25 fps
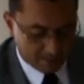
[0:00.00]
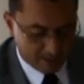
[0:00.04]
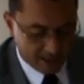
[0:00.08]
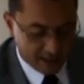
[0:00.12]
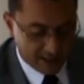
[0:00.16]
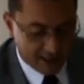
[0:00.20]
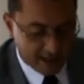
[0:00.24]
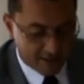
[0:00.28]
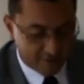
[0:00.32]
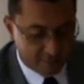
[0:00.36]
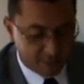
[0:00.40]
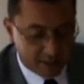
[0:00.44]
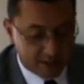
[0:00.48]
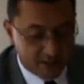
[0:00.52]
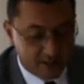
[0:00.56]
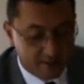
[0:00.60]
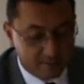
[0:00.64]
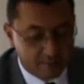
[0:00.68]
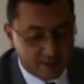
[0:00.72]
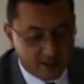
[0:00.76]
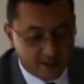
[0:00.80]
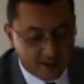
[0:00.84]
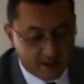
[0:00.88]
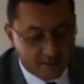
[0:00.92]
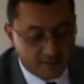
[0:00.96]
they have
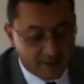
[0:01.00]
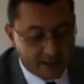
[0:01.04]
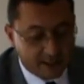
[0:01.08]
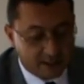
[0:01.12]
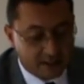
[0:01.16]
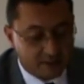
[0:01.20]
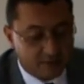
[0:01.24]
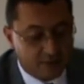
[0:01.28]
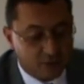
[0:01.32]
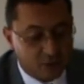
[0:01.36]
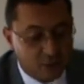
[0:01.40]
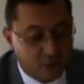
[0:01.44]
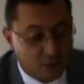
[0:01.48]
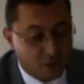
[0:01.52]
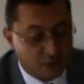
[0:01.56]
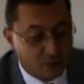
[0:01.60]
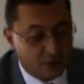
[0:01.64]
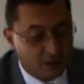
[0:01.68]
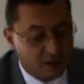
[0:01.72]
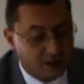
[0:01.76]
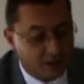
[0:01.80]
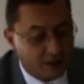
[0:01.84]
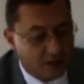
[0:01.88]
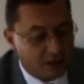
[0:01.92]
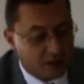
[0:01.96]
become an effective tool
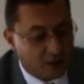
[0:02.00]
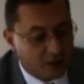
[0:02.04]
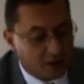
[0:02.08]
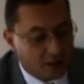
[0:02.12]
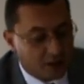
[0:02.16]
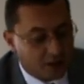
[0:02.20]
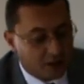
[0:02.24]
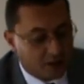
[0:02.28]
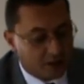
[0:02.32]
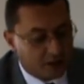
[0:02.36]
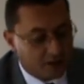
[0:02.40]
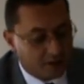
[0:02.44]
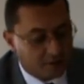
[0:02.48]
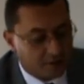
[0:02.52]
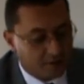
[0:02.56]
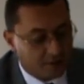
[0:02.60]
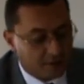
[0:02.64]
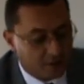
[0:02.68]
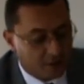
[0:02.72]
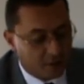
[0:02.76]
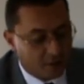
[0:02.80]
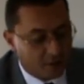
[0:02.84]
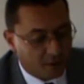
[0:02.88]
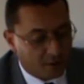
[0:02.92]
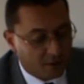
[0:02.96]

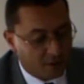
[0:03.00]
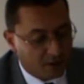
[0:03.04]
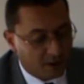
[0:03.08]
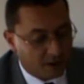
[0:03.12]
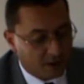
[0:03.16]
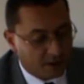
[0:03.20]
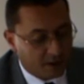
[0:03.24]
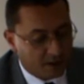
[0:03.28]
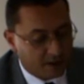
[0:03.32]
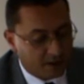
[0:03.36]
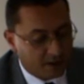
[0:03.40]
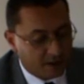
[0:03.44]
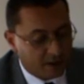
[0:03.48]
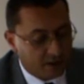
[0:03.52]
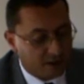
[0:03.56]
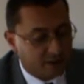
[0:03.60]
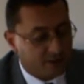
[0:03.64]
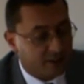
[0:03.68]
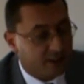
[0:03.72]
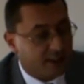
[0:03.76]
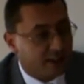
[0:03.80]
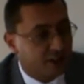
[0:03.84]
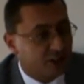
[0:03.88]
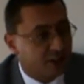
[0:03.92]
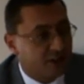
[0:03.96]
for
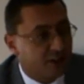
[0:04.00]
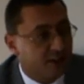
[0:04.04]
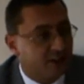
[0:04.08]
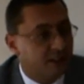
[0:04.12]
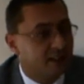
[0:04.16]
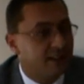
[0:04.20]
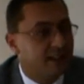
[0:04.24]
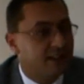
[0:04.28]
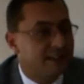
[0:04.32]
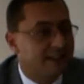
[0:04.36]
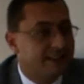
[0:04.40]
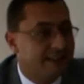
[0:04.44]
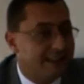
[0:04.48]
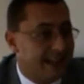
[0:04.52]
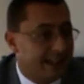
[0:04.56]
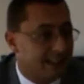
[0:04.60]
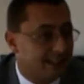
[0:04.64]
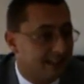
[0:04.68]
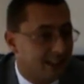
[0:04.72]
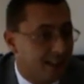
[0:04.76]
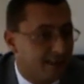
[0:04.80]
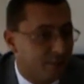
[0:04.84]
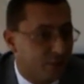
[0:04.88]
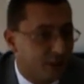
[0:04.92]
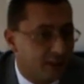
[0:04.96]
international tax
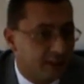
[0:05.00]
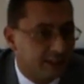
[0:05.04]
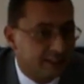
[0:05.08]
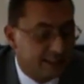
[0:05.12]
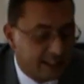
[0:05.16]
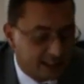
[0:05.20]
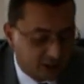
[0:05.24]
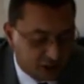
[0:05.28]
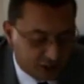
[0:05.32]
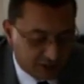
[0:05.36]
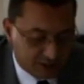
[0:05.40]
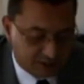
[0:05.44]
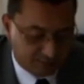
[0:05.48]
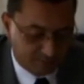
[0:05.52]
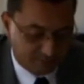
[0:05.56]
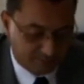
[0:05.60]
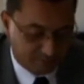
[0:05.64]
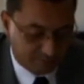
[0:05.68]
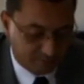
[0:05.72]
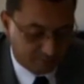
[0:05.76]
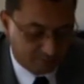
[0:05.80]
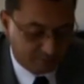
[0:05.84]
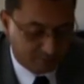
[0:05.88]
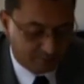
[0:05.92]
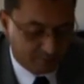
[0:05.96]
harmonization.
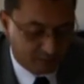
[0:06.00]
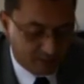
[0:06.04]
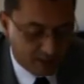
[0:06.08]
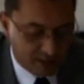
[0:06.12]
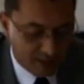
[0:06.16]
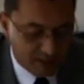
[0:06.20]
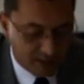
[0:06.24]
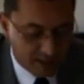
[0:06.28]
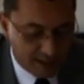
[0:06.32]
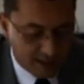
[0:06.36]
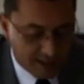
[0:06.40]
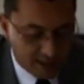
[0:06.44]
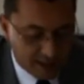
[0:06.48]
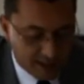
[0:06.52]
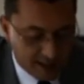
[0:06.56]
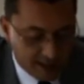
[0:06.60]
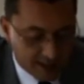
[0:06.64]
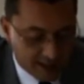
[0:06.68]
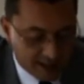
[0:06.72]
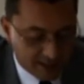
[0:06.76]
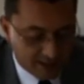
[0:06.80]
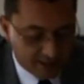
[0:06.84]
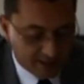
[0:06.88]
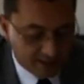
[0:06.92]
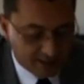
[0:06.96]

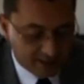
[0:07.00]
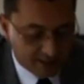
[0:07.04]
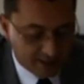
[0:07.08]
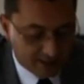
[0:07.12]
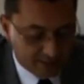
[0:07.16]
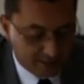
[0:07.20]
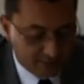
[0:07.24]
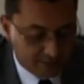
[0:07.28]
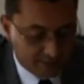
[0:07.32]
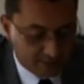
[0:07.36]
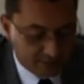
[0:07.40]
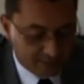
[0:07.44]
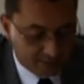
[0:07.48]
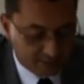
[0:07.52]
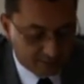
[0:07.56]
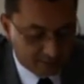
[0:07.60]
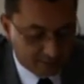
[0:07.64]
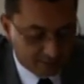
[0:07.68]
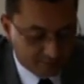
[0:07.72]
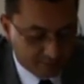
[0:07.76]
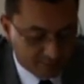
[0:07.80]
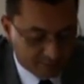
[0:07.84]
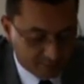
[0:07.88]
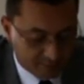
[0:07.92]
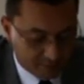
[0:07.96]
And uh,
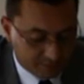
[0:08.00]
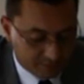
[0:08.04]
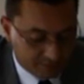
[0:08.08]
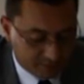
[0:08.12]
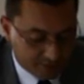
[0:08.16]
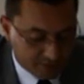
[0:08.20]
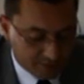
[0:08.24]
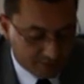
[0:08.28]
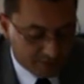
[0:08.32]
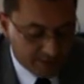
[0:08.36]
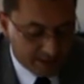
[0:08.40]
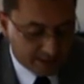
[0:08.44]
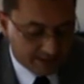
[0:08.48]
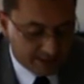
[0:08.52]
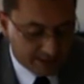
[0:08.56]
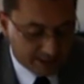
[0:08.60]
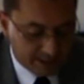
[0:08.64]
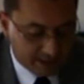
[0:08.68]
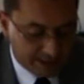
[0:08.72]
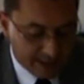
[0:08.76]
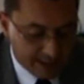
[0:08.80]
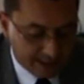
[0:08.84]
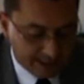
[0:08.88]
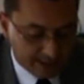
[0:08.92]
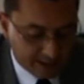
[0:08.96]
the fact that
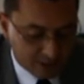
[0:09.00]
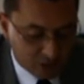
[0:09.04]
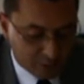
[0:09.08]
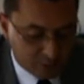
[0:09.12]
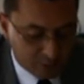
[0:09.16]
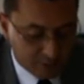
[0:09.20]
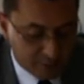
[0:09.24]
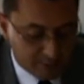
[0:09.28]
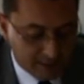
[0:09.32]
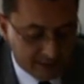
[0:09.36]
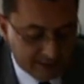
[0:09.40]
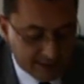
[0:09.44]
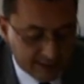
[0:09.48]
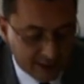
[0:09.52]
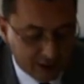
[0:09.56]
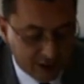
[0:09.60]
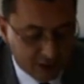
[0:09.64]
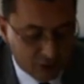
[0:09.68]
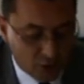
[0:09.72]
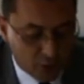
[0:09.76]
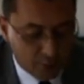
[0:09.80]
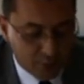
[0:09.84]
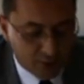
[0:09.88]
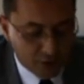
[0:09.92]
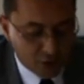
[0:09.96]
tax
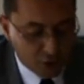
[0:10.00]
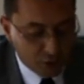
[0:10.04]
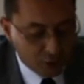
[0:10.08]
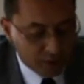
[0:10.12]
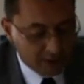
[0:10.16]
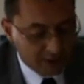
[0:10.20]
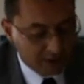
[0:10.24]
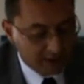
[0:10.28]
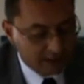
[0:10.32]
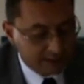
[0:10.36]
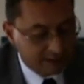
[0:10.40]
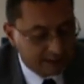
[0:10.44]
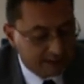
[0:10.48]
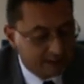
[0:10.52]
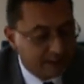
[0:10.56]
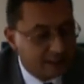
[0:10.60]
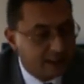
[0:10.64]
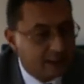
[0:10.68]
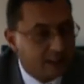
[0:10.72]
optimization opportunities